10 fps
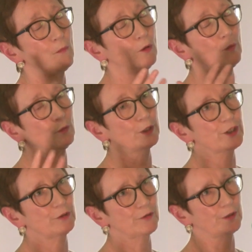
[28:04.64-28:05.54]
and more and more
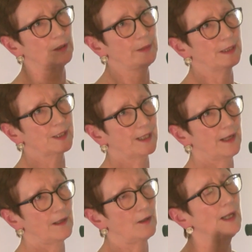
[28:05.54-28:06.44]
children coming into
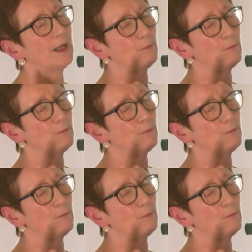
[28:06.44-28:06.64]
care,